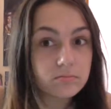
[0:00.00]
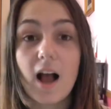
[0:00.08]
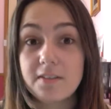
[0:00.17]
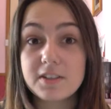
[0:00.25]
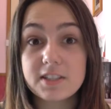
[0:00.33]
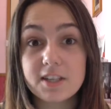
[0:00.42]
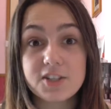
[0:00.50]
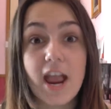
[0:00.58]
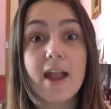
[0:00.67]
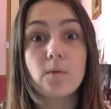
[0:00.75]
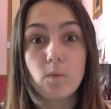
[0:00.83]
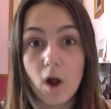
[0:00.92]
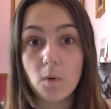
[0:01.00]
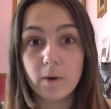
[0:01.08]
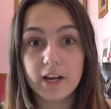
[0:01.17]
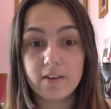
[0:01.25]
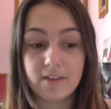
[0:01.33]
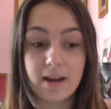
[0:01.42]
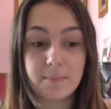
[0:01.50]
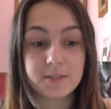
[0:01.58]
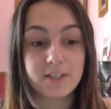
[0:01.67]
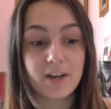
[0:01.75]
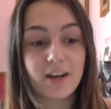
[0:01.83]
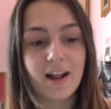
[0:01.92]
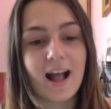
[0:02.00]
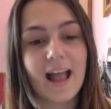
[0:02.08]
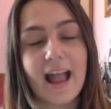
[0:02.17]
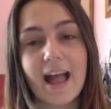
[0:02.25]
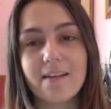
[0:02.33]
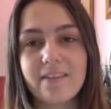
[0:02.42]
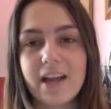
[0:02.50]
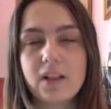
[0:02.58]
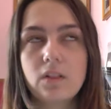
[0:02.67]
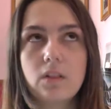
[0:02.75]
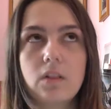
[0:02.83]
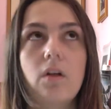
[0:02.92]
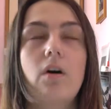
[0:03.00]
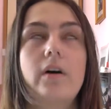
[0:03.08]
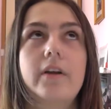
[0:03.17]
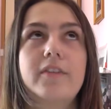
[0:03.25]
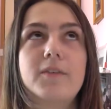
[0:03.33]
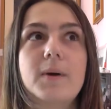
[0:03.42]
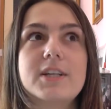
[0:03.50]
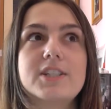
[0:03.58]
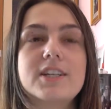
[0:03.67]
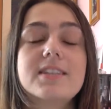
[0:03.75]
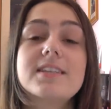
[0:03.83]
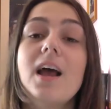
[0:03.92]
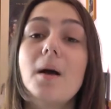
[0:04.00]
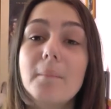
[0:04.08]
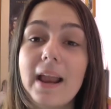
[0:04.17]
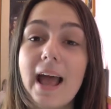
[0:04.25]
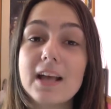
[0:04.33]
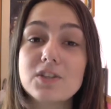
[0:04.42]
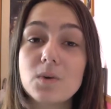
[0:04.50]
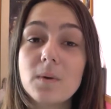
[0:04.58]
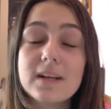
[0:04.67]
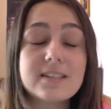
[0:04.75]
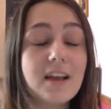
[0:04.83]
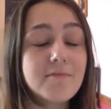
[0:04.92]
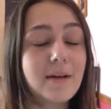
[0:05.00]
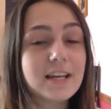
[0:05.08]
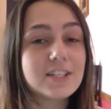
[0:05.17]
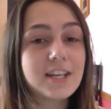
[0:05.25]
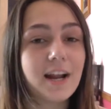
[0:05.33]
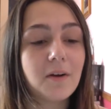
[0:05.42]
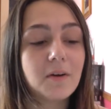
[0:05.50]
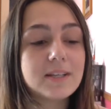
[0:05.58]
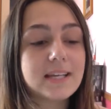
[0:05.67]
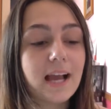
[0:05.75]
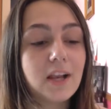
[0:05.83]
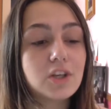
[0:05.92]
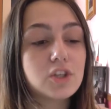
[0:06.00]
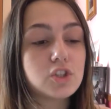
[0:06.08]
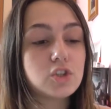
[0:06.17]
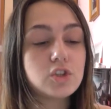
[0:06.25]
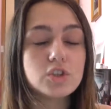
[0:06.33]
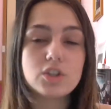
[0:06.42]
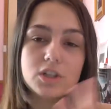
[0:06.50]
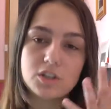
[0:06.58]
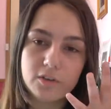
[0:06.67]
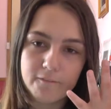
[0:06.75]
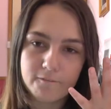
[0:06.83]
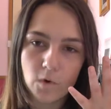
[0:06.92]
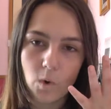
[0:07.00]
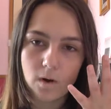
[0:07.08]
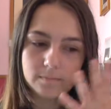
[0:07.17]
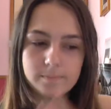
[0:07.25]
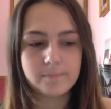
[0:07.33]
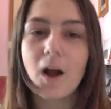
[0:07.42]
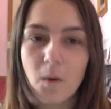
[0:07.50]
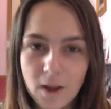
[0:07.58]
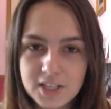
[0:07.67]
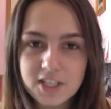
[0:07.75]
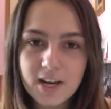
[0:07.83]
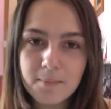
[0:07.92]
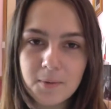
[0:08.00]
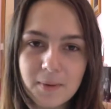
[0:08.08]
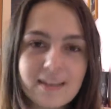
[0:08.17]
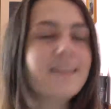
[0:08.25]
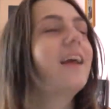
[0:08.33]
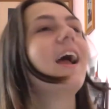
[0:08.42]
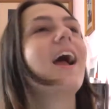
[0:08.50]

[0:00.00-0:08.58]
After such a whirlwind of an episode, I have a lot of questions, but as always, I've managed to narrow it down to just four. Question number one